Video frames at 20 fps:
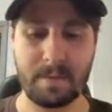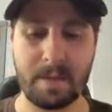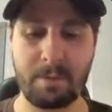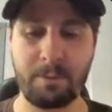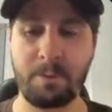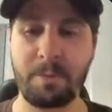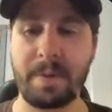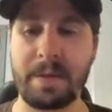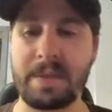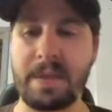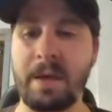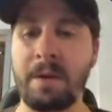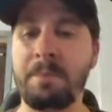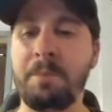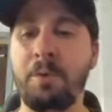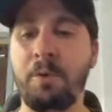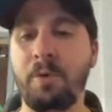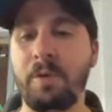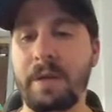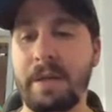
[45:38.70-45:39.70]
We'll make that a
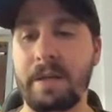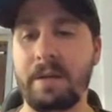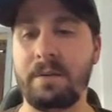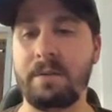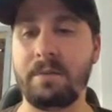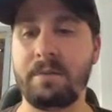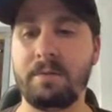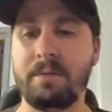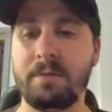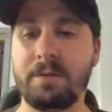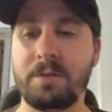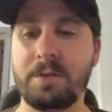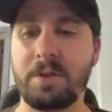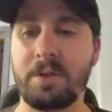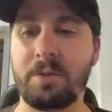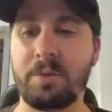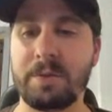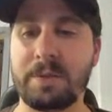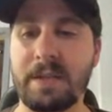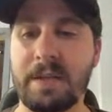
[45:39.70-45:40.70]
Boolean.
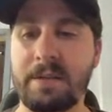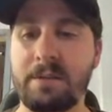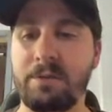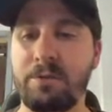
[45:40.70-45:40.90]
So we'll say